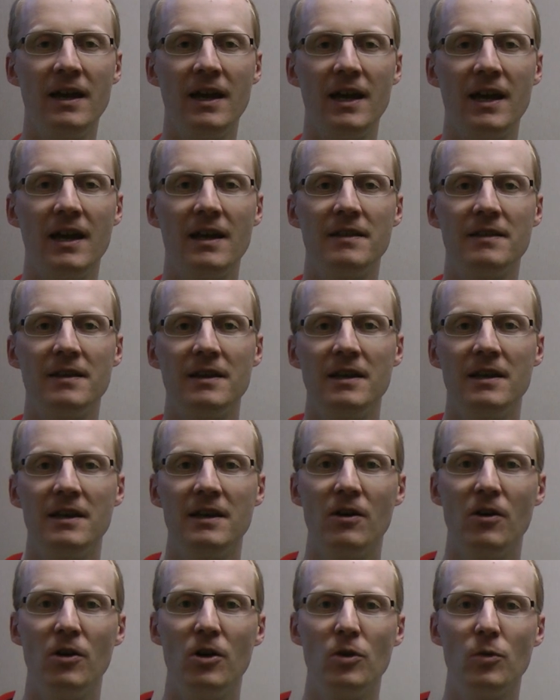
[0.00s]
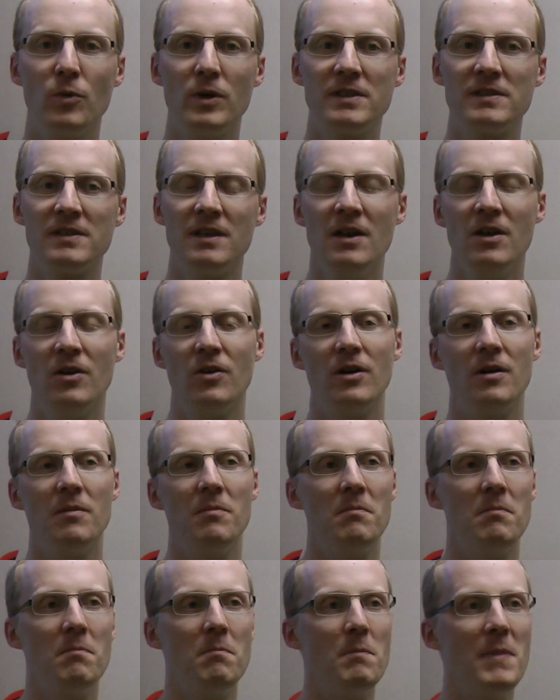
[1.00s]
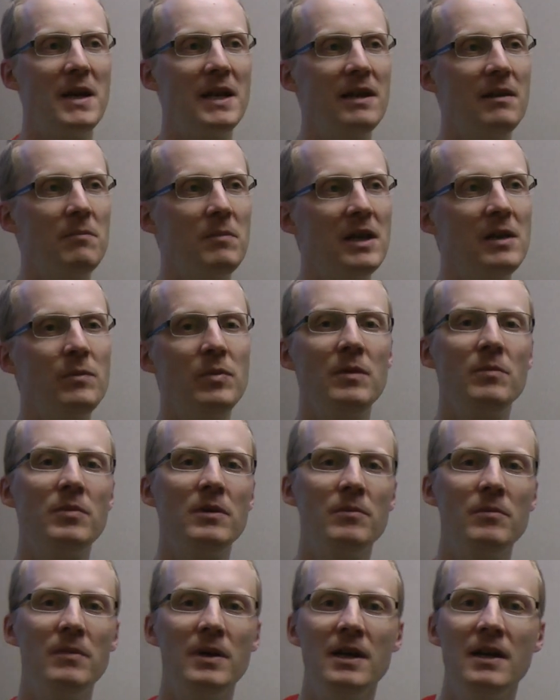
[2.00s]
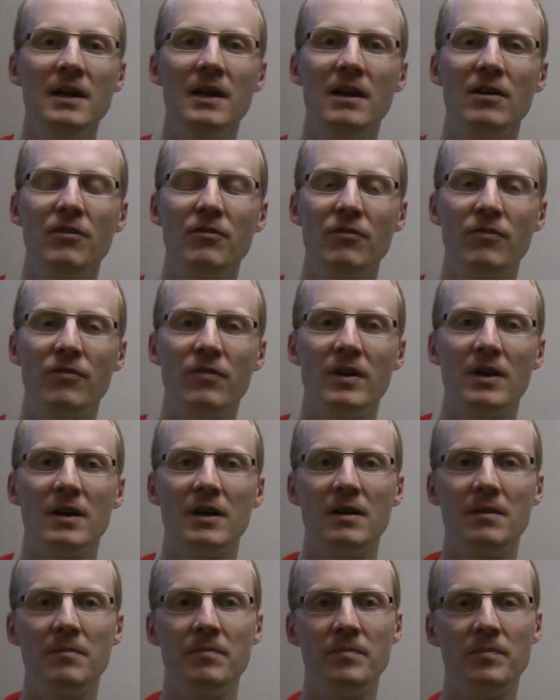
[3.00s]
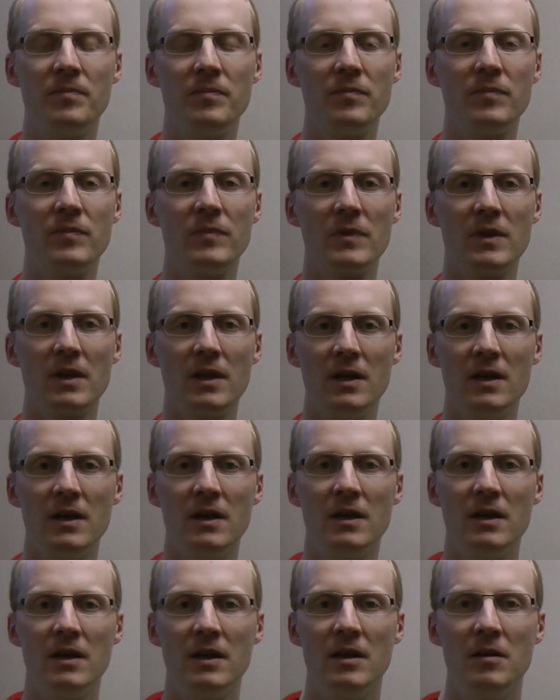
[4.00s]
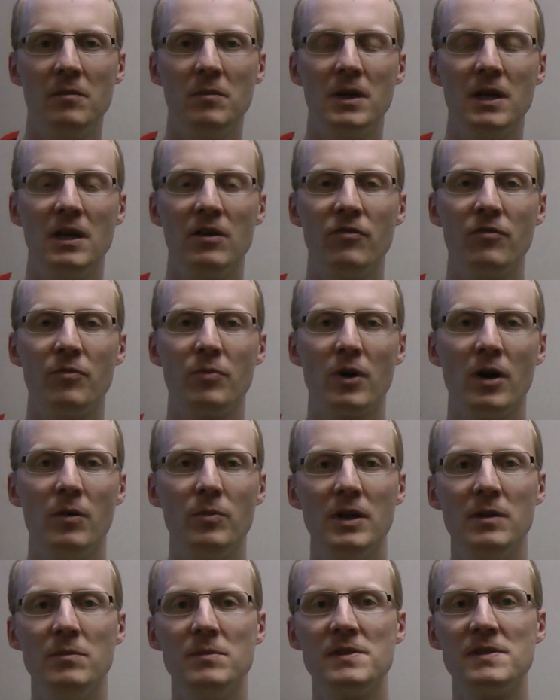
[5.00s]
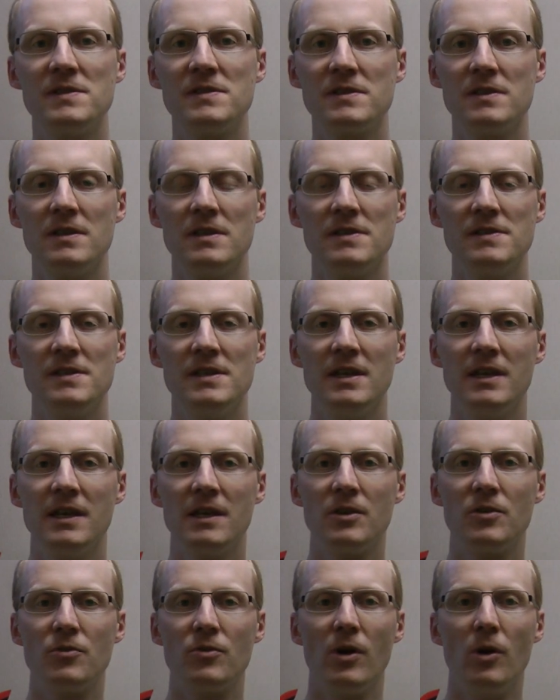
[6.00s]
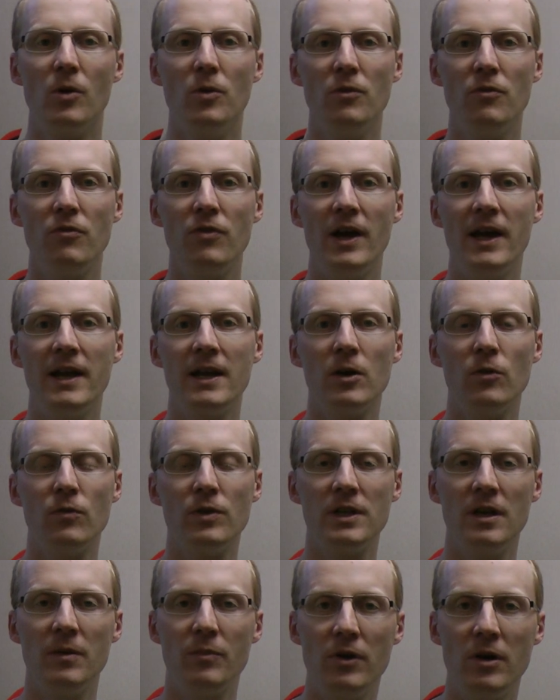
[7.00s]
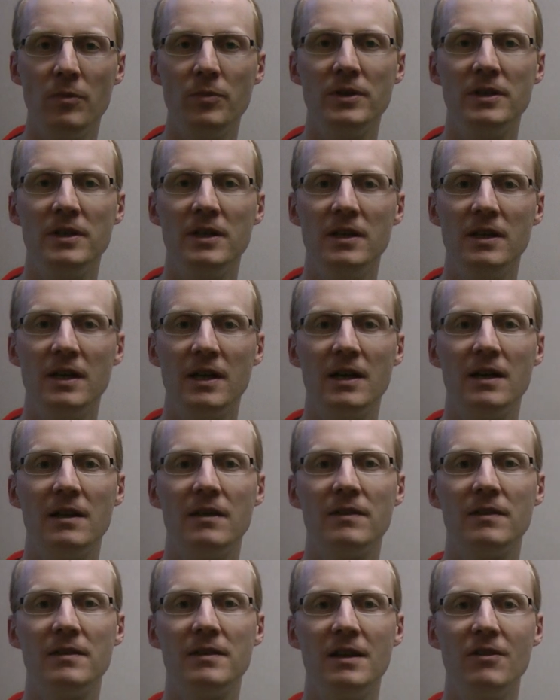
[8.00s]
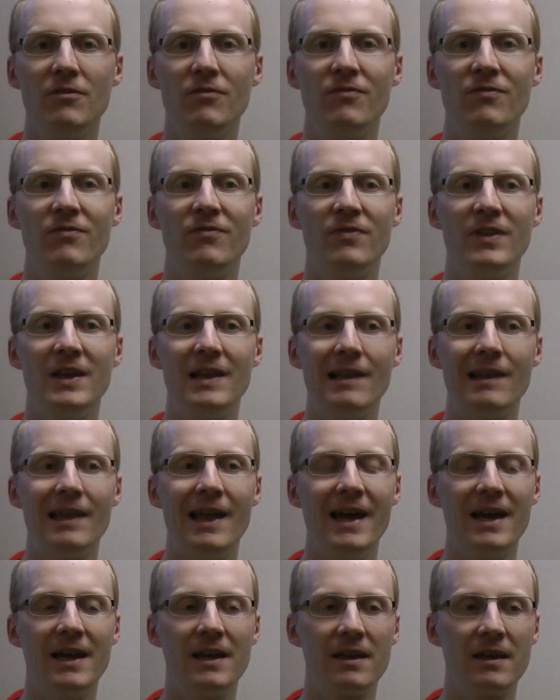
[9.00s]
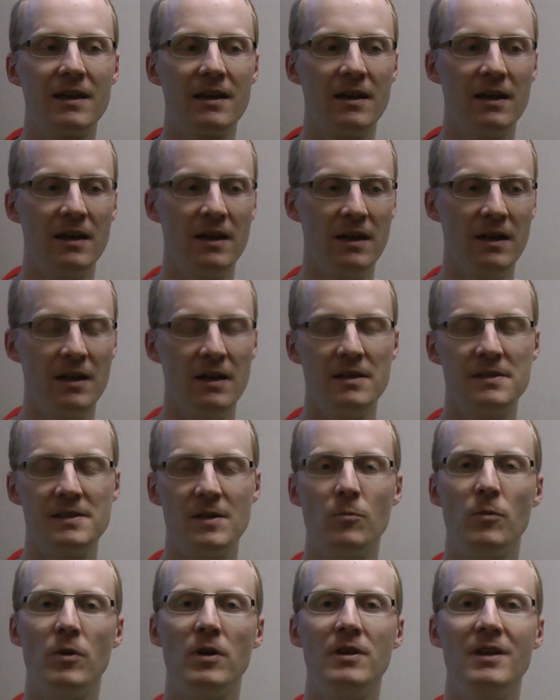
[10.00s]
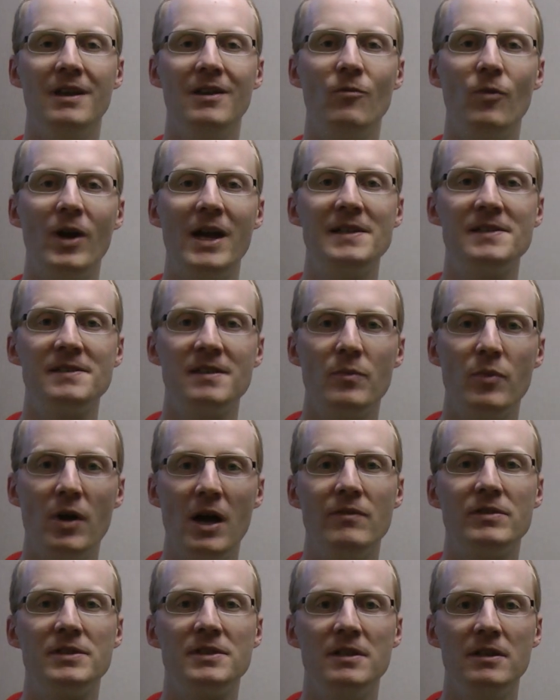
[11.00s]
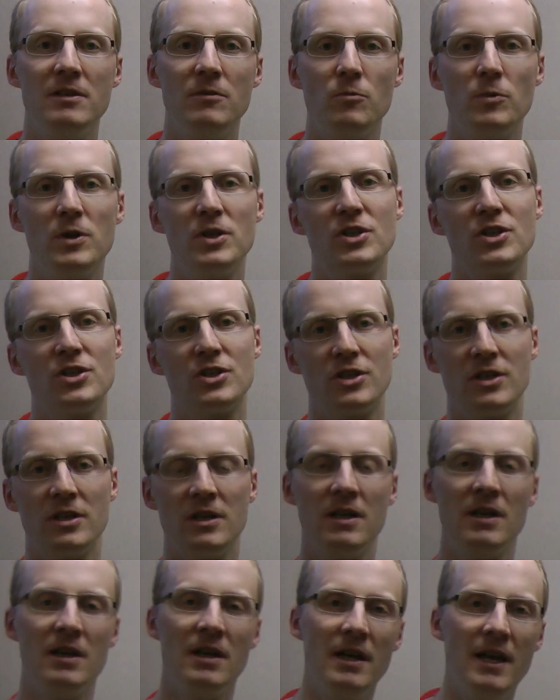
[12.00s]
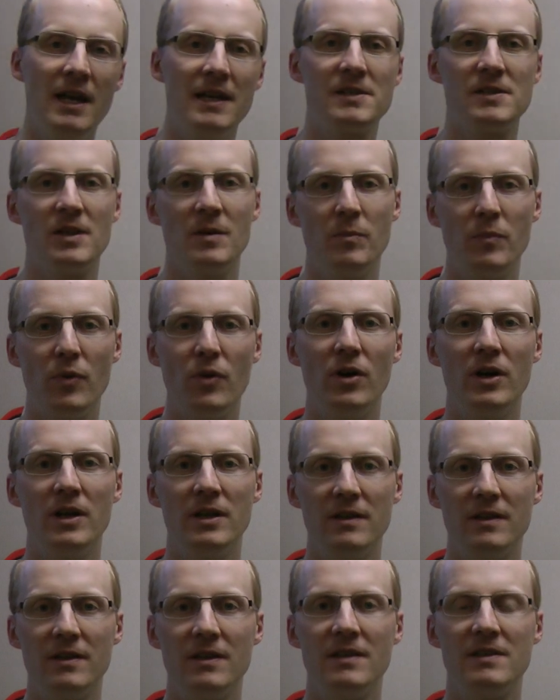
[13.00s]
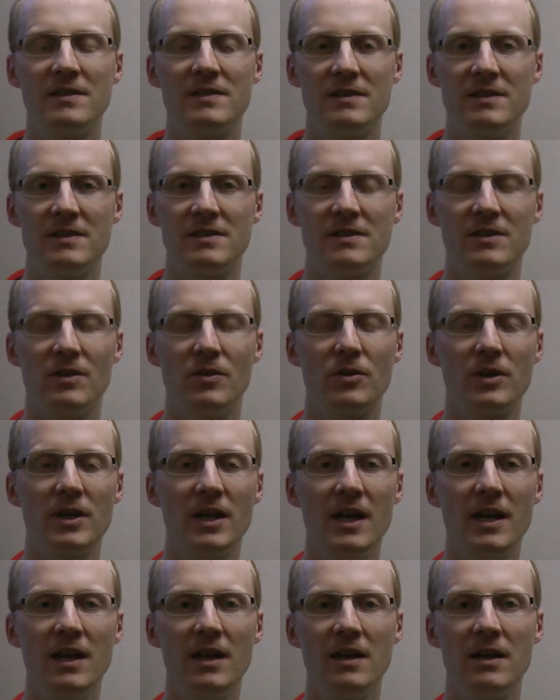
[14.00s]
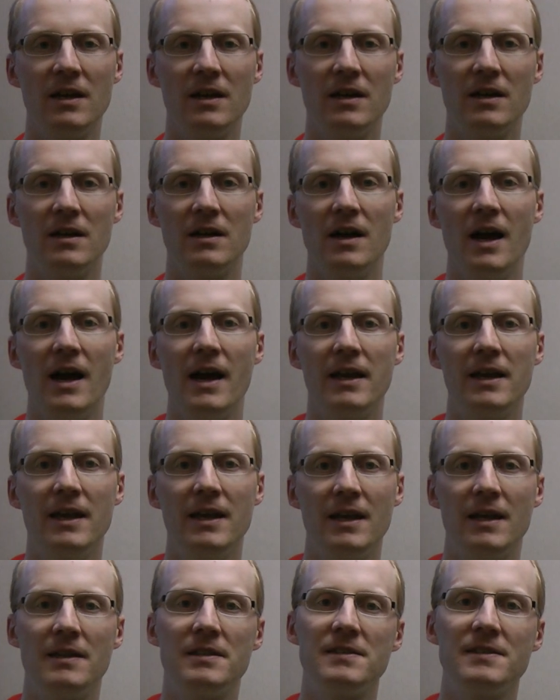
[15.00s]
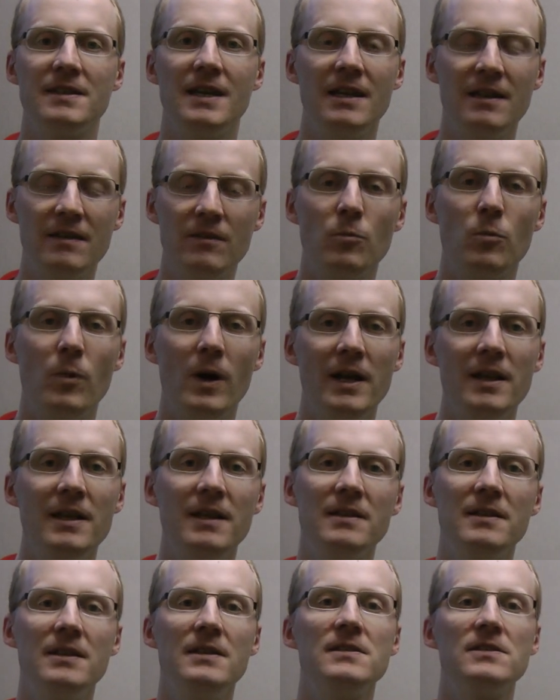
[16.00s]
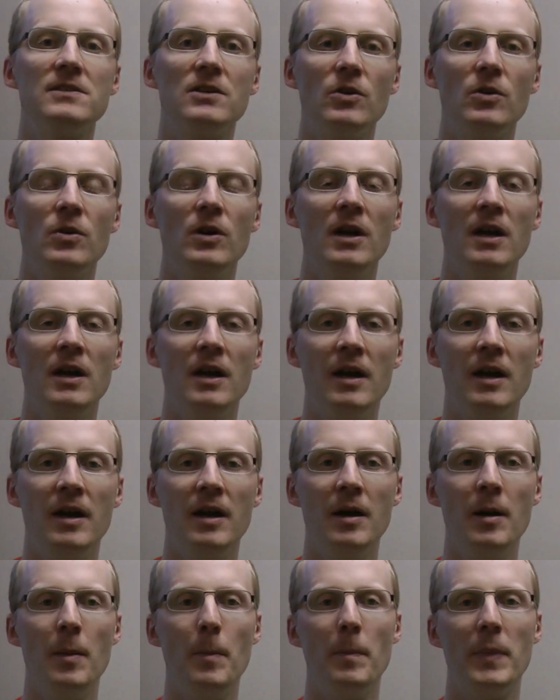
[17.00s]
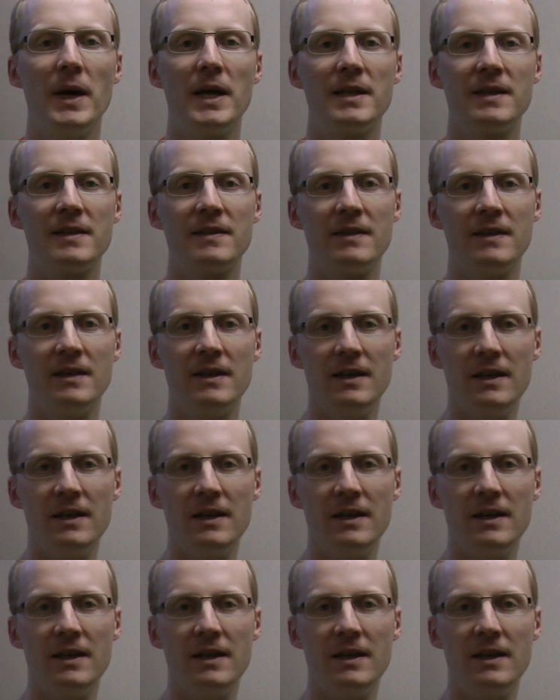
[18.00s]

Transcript: And they always, well, many many people may have. Um, may have problems seeing a drone flying over their property, and they feel like someone invades their privacy, which at some point is, is okay. Uh, I can understand why that is so, but